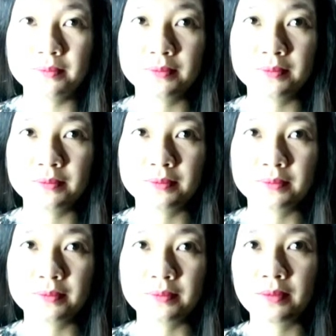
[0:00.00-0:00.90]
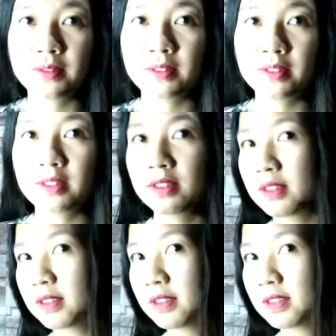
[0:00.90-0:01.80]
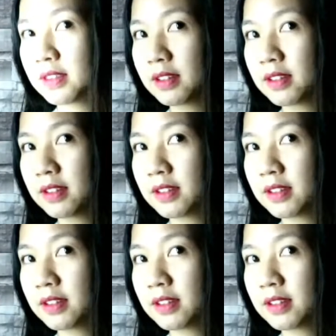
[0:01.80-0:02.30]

(silence)